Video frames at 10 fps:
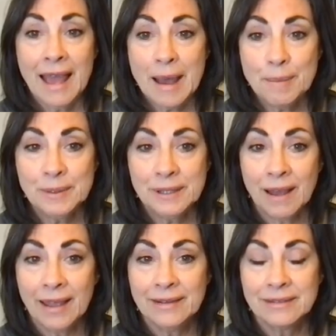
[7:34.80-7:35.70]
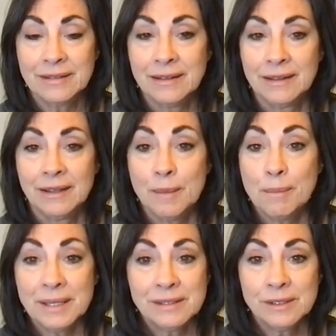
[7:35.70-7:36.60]
appetite,
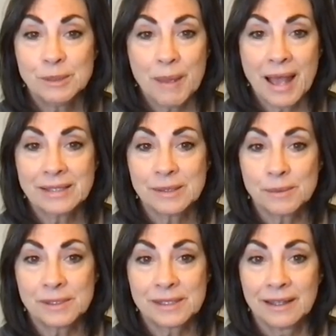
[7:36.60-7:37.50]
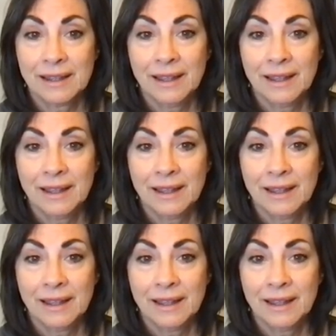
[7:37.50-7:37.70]
muscle spasms,